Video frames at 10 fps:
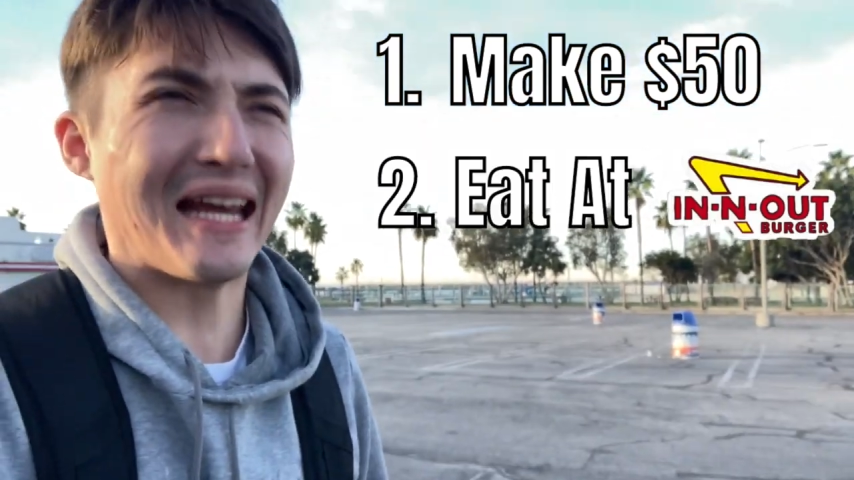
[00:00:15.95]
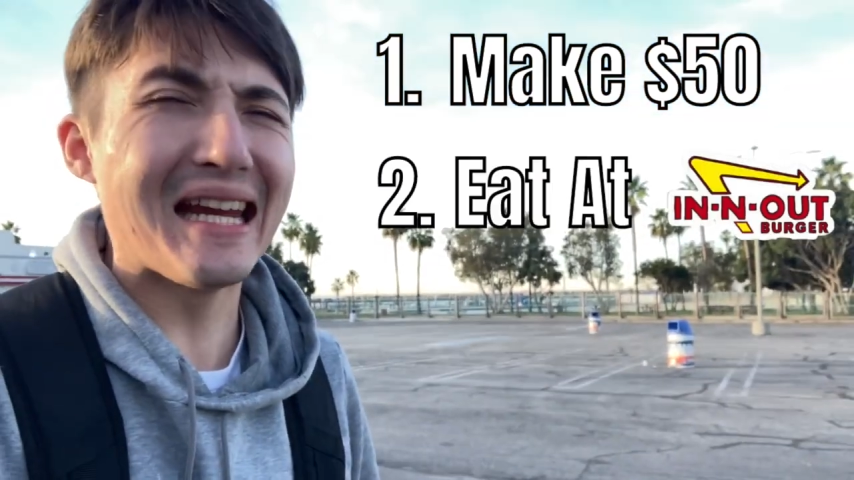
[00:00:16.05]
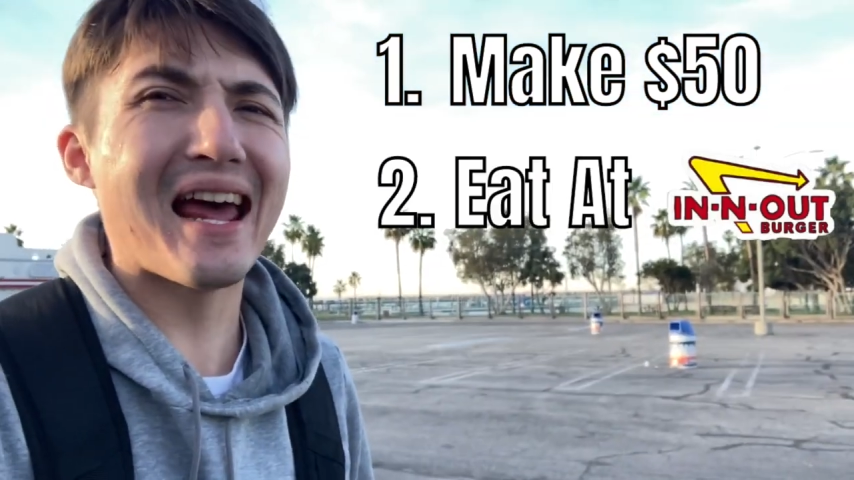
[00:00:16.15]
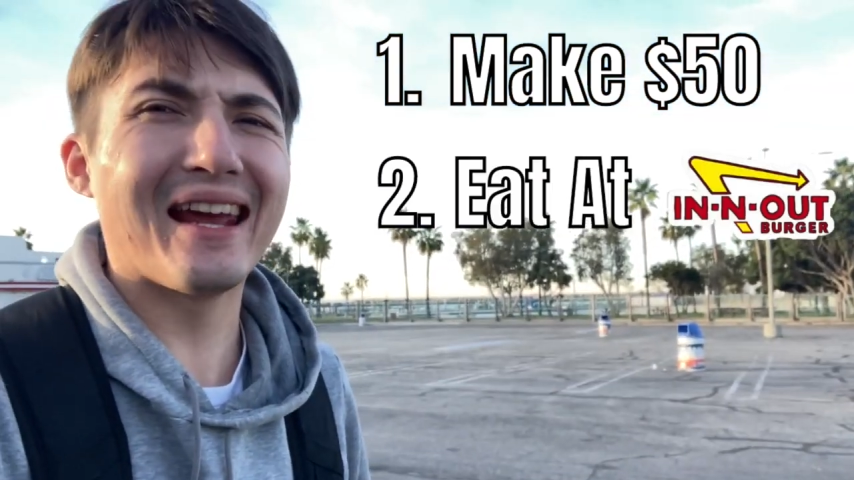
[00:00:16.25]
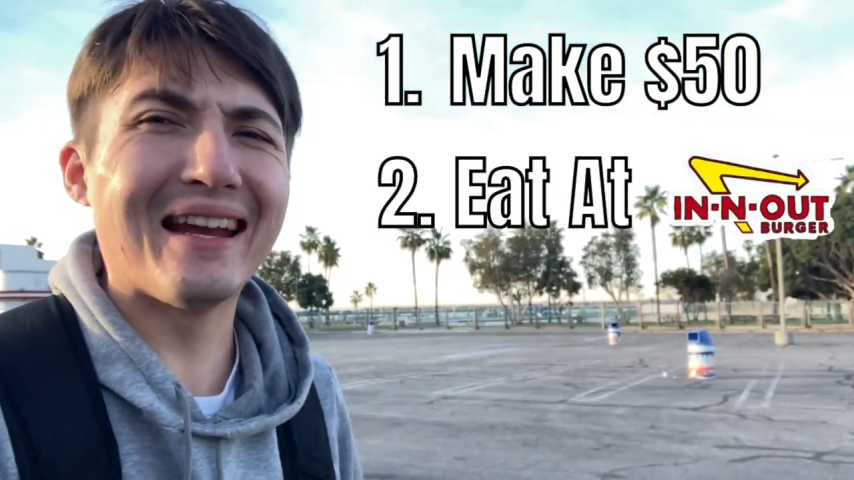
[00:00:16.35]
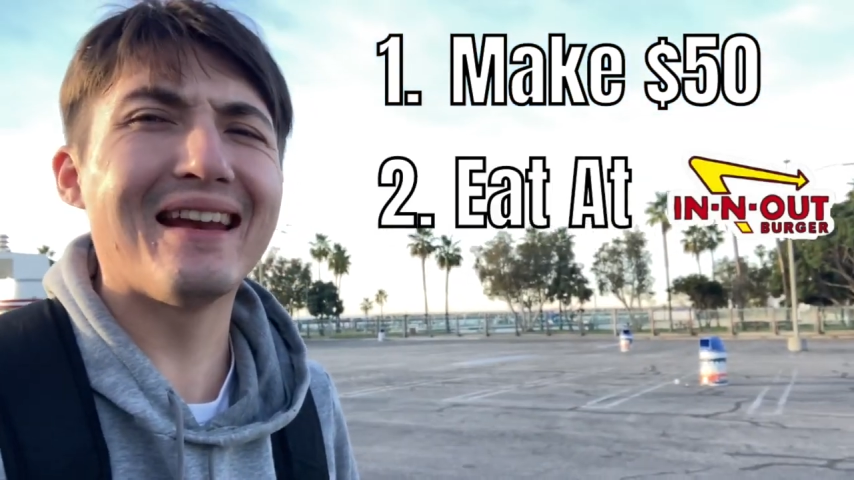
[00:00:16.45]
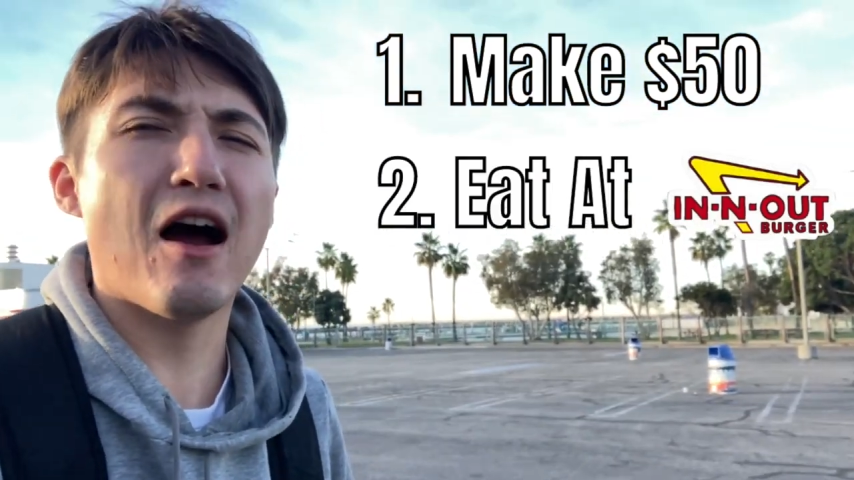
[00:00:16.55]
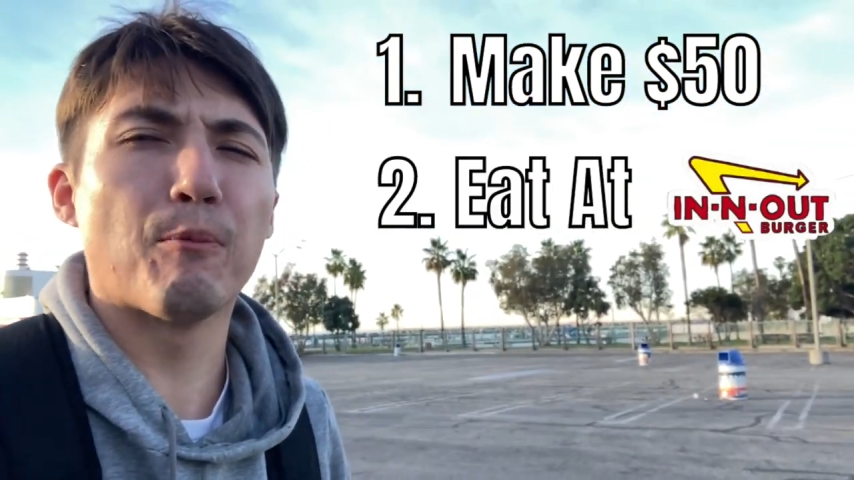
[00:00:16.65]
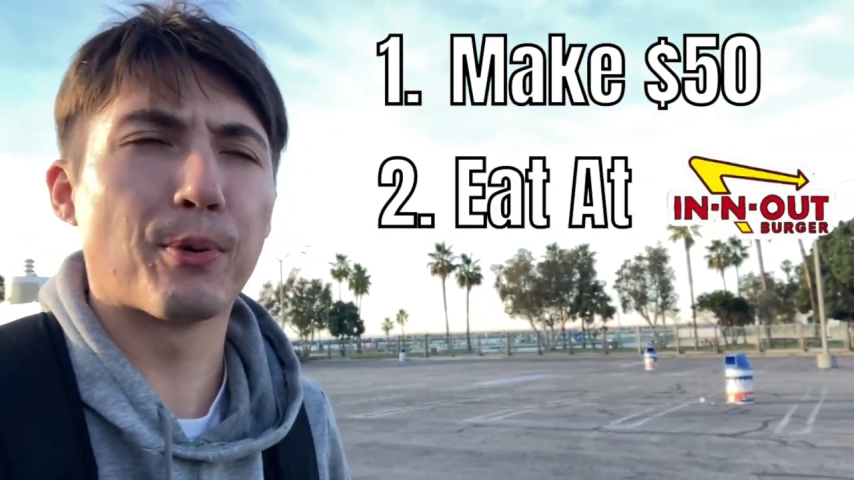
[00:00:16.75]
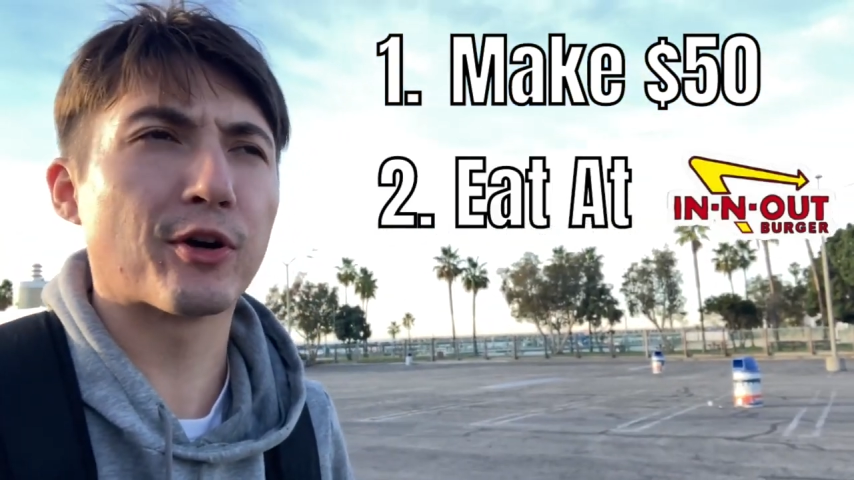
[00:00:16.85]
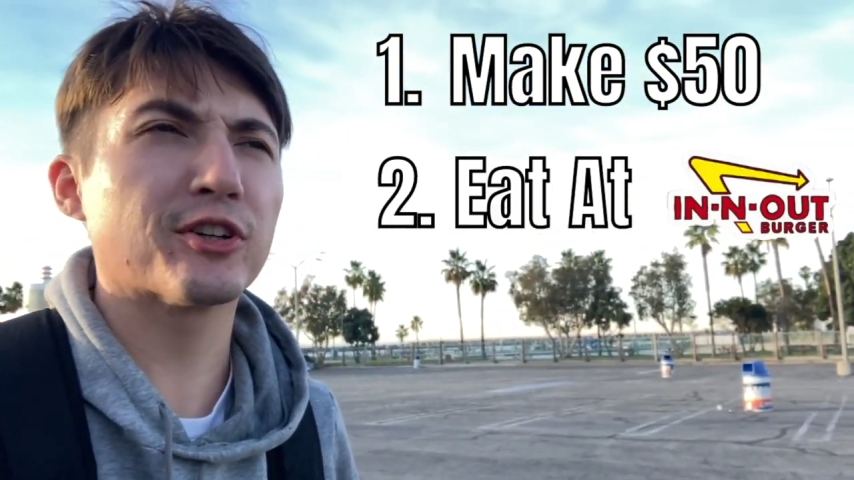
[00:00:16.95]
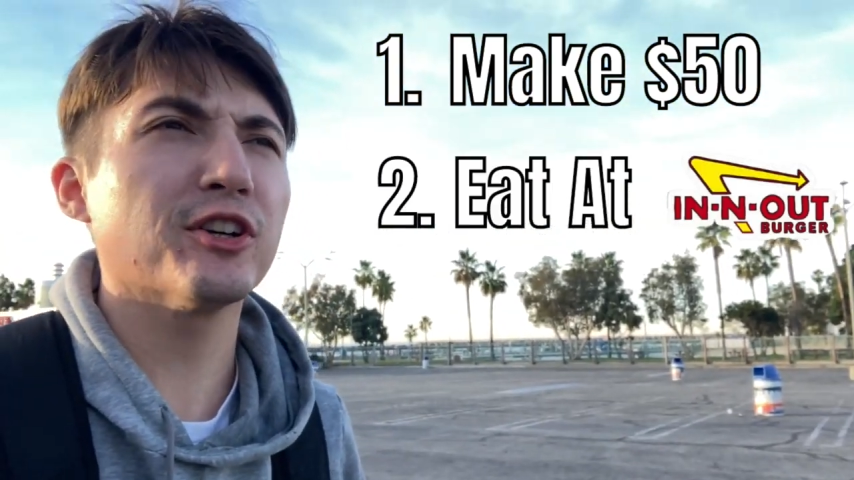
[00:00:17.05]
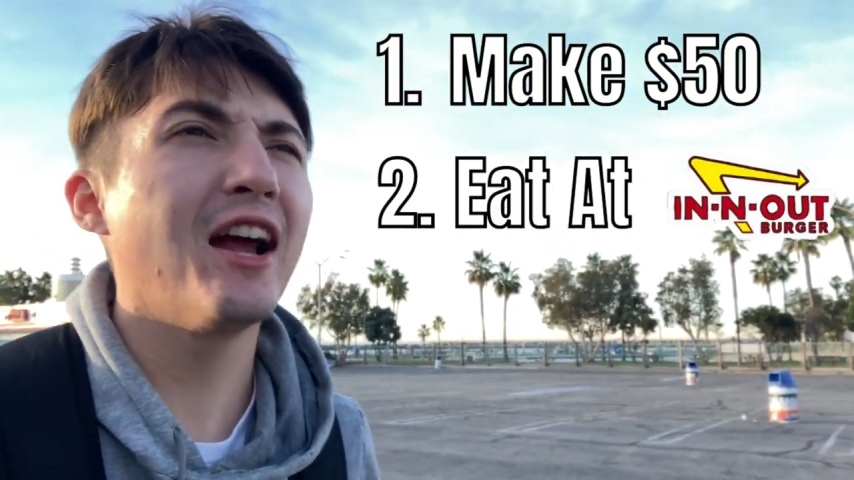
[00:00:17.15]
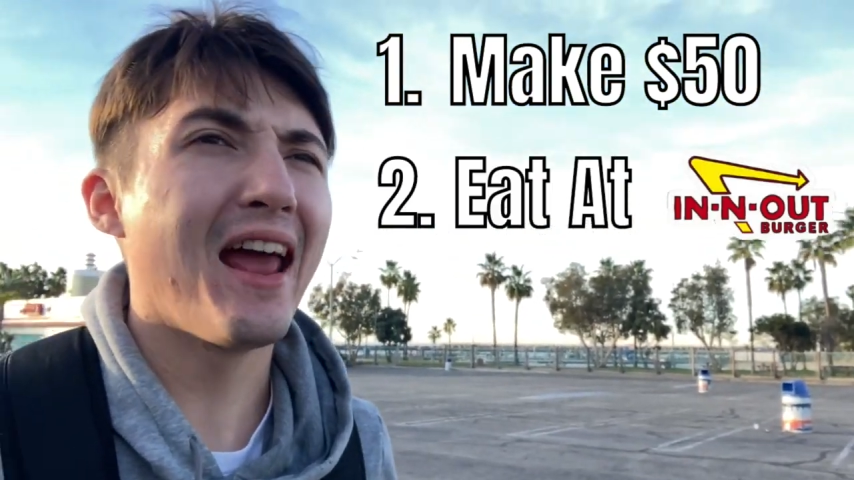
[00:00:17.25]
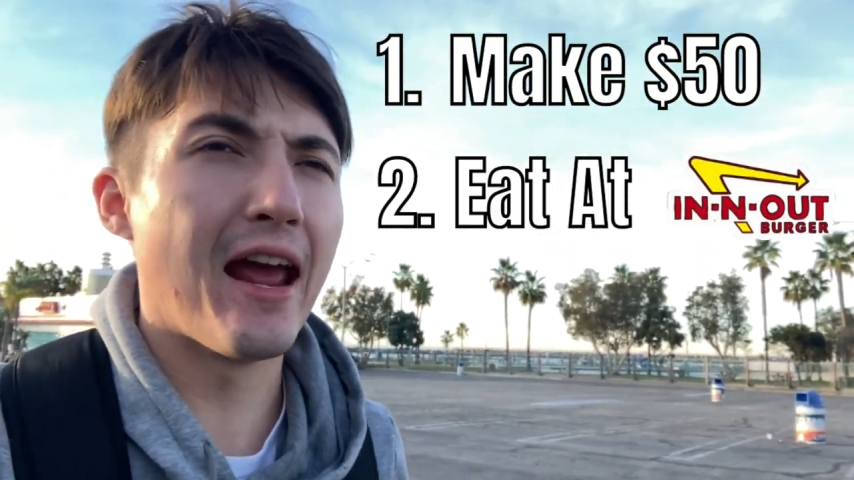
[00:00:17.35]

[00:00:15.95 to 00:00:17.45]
eat at In-N-Out Burger.